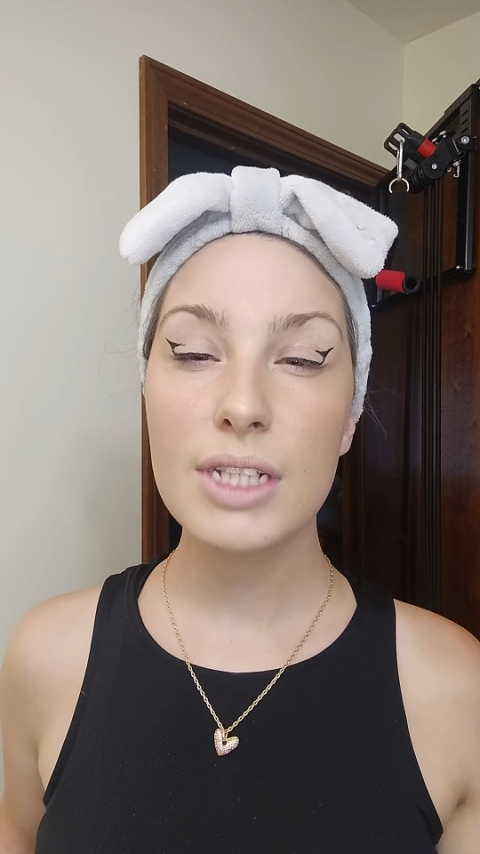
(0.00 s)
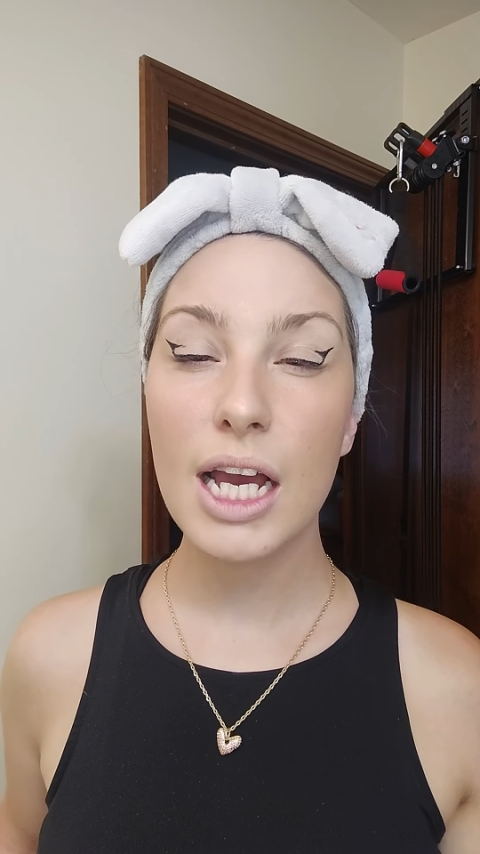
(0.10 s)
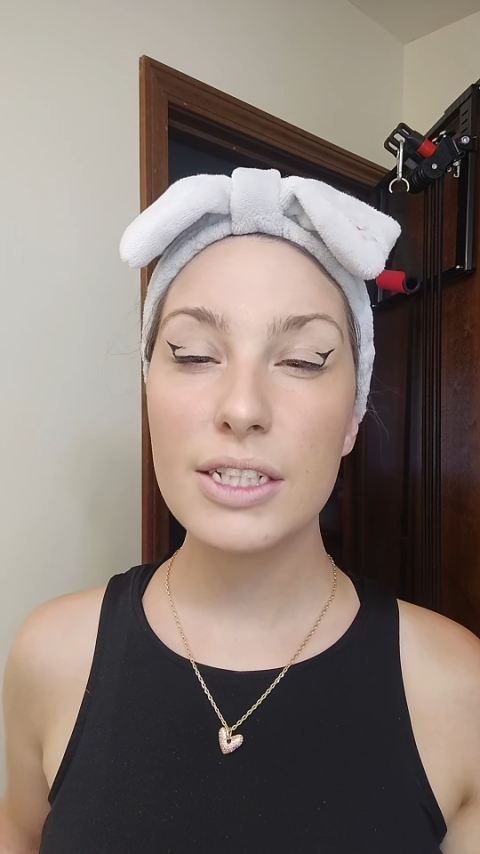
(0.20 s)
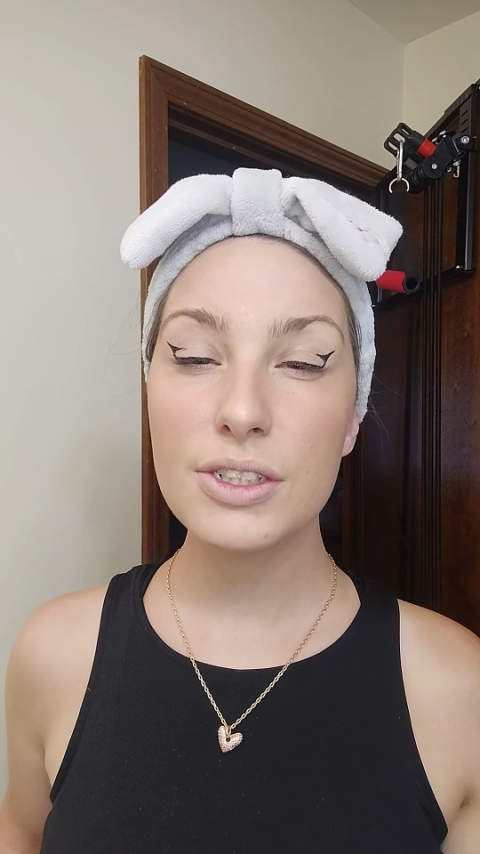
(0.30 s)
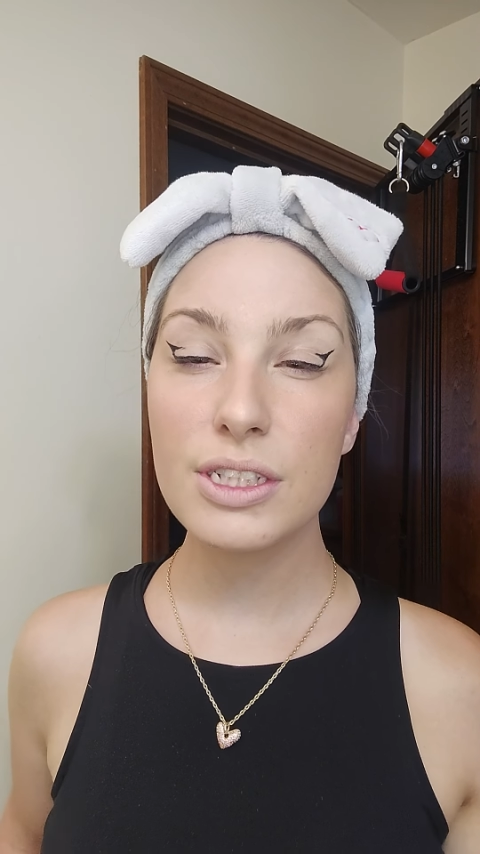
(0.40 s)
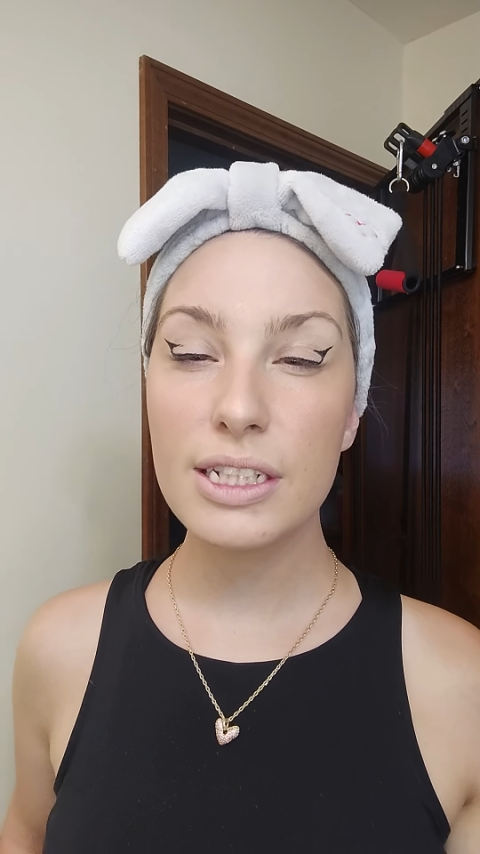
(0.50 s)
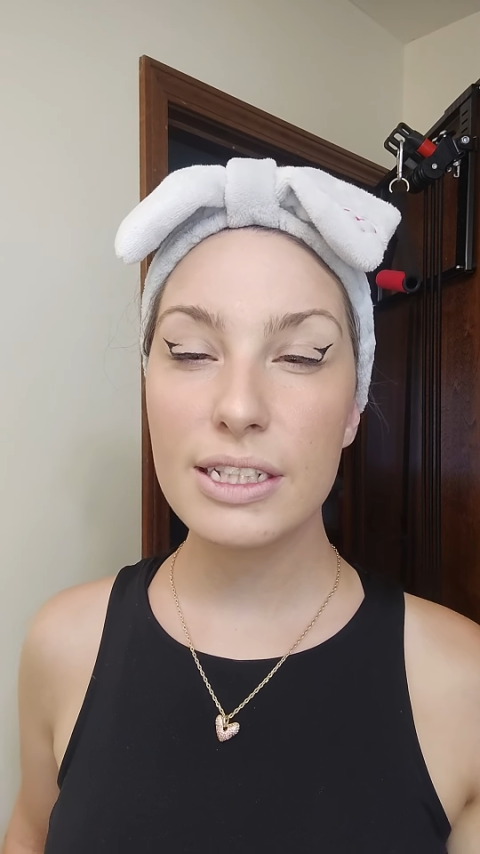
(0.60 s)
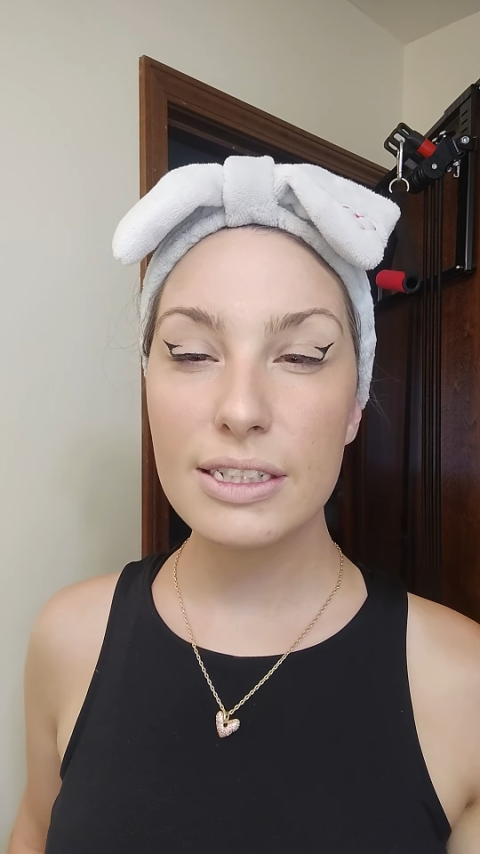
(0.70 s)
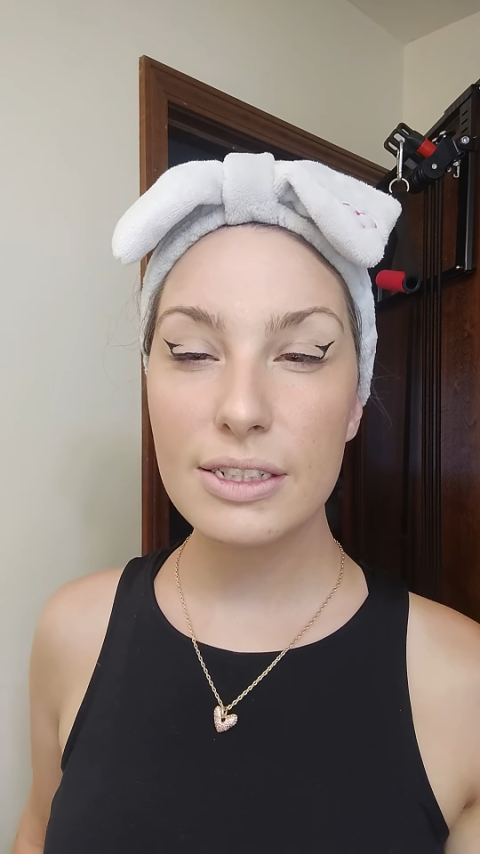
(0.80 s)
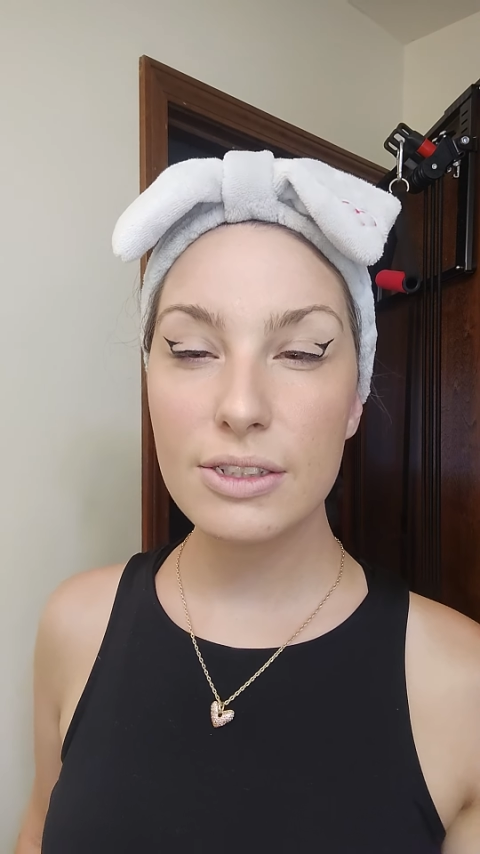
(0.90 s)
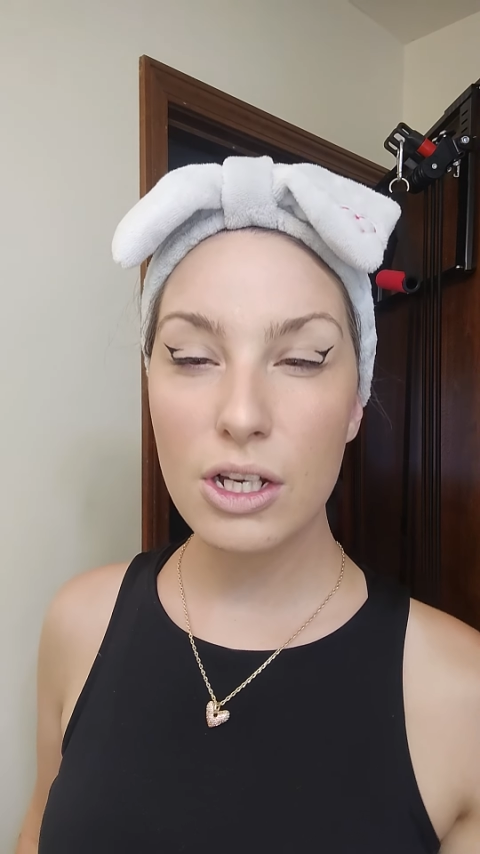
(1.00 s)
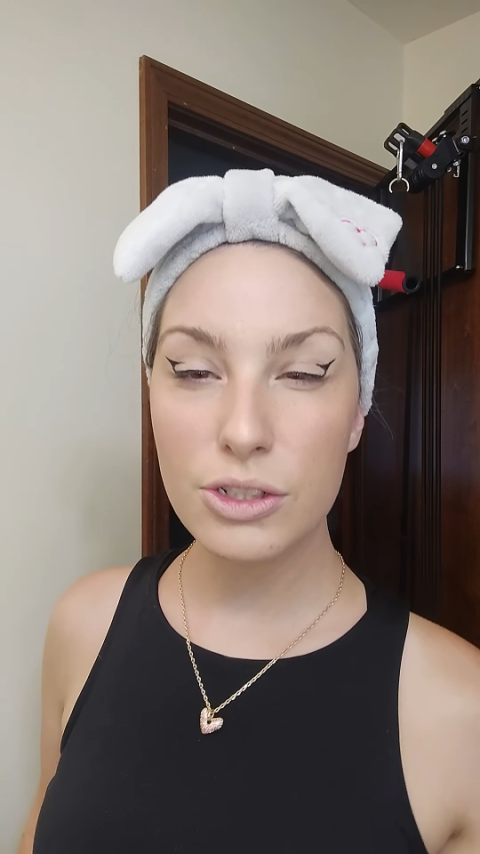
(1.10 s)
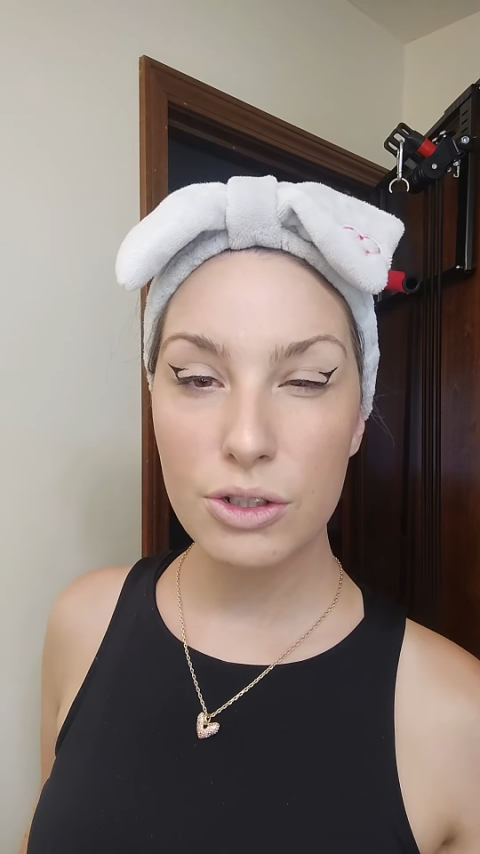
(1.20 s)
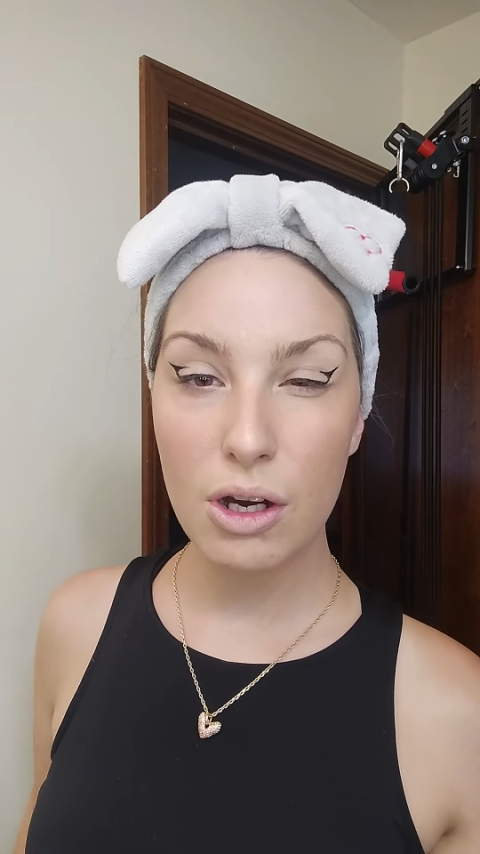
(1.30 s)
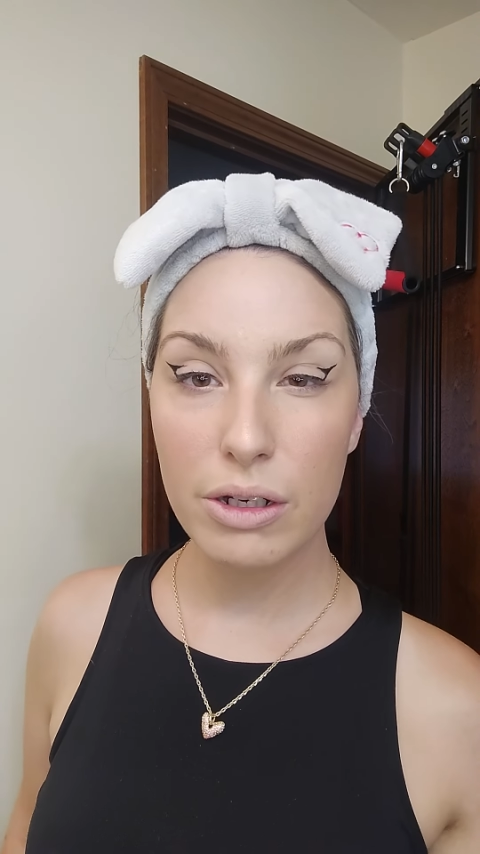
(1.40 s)
As you see, this is
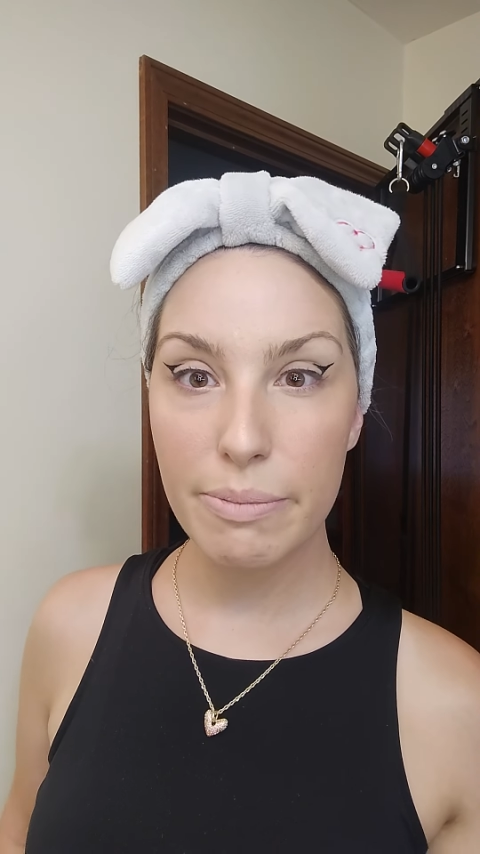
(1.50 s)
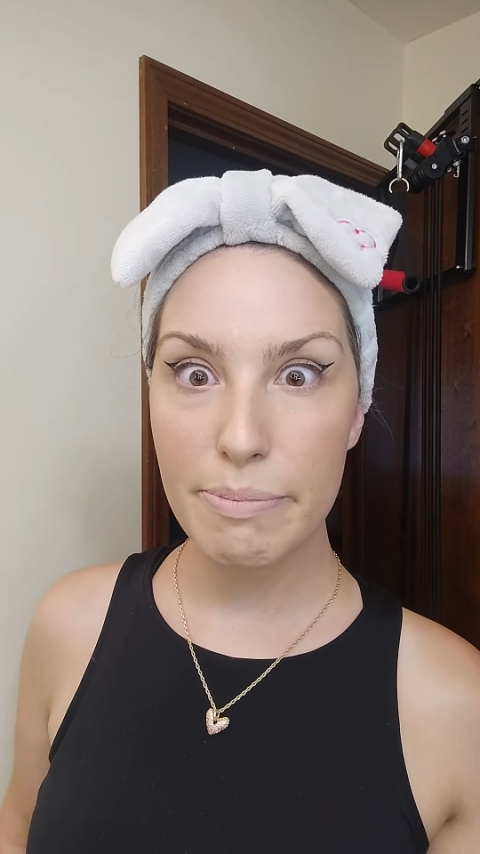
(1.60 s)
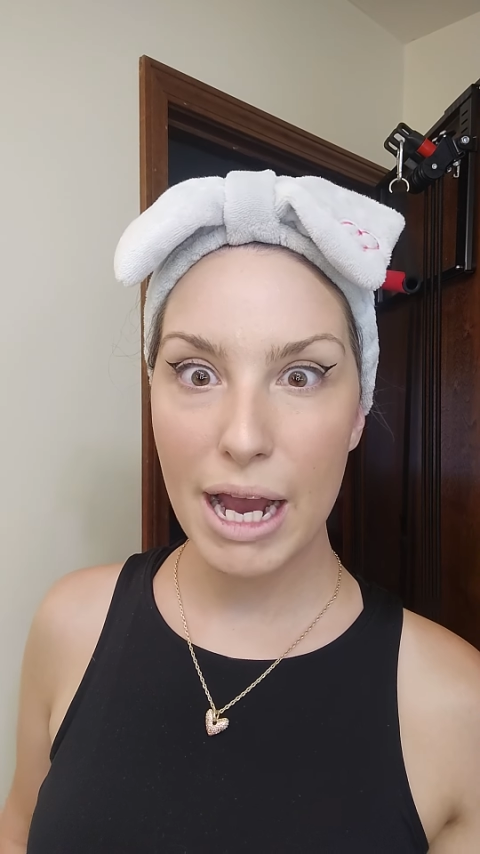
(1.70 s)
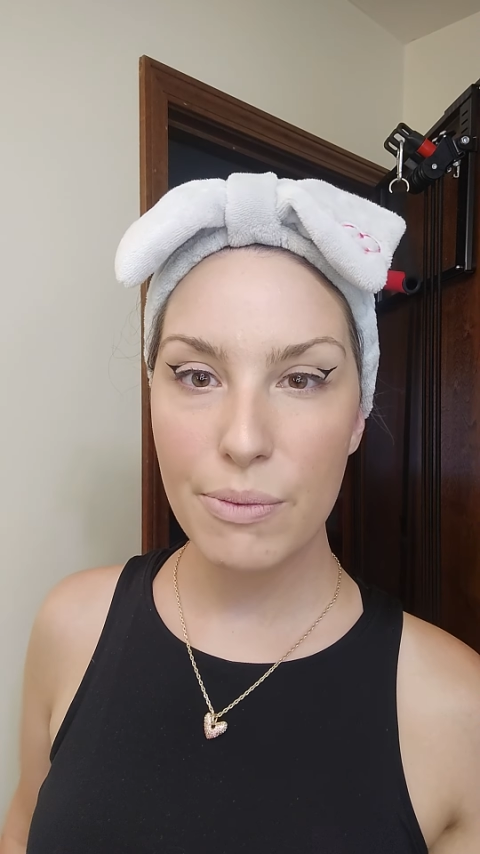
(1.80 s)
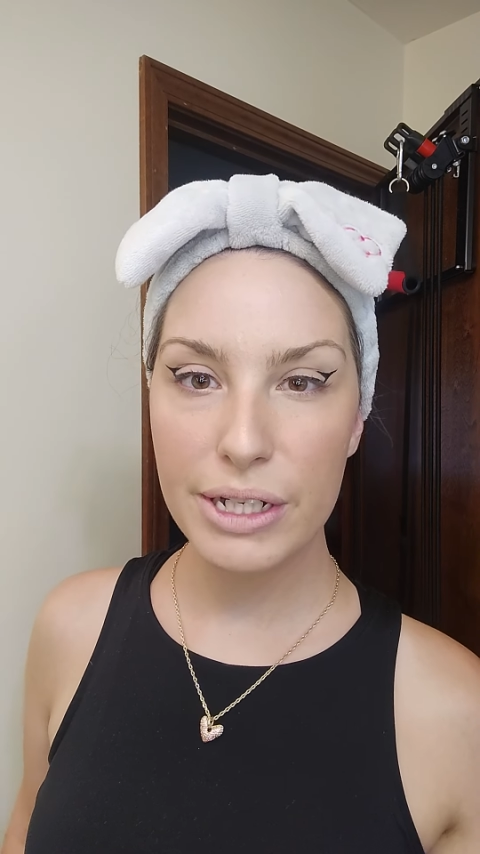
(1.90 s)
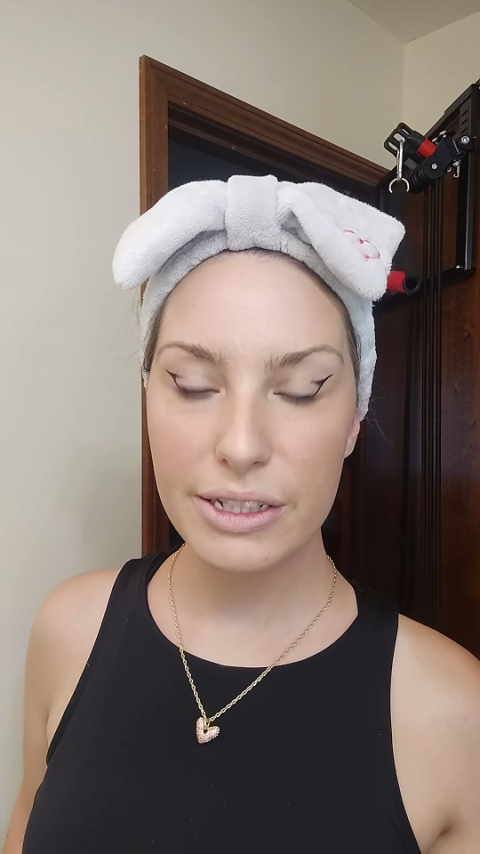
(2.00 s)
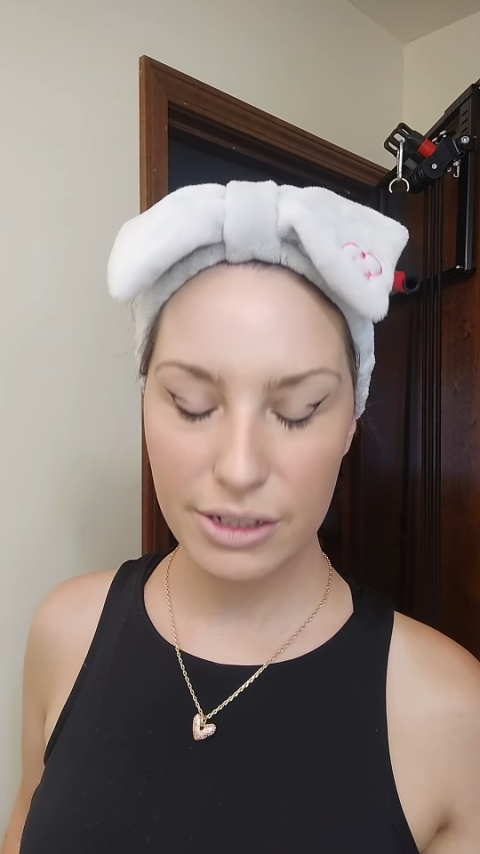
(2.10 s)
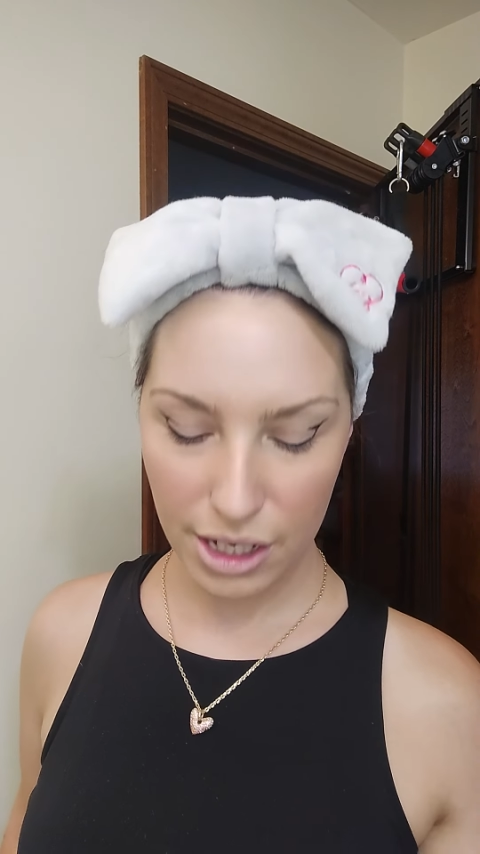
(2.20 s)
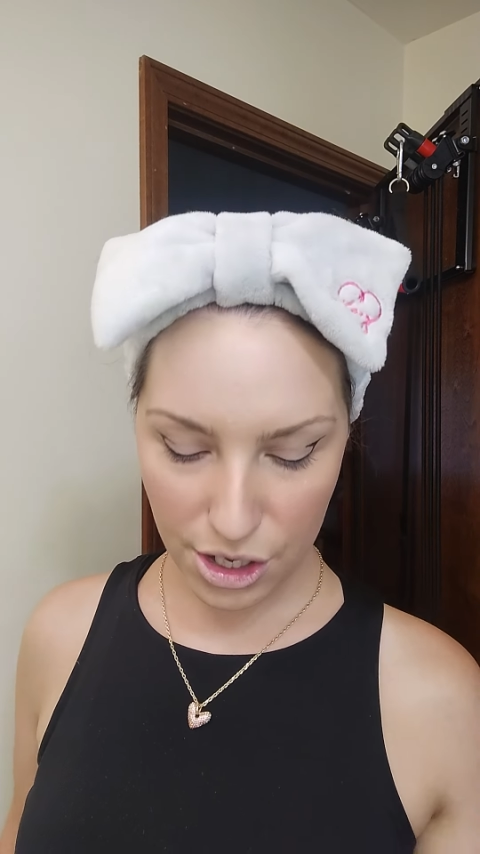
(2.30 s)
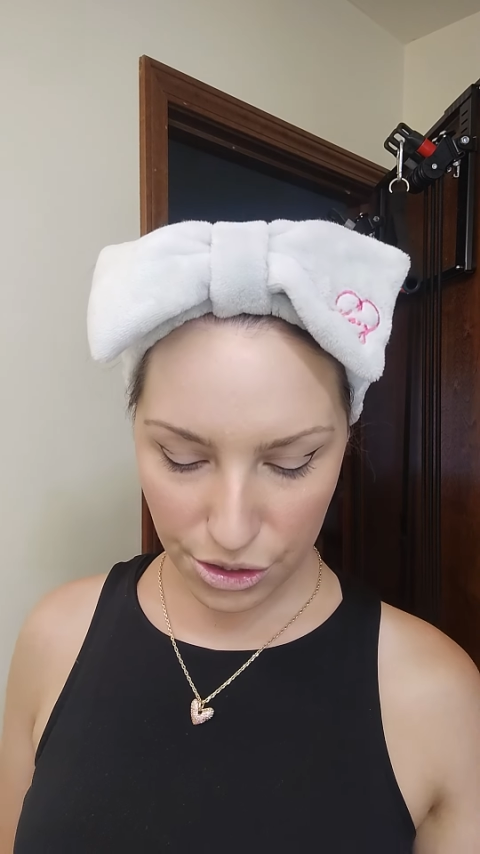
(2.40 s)
also called a bat wing.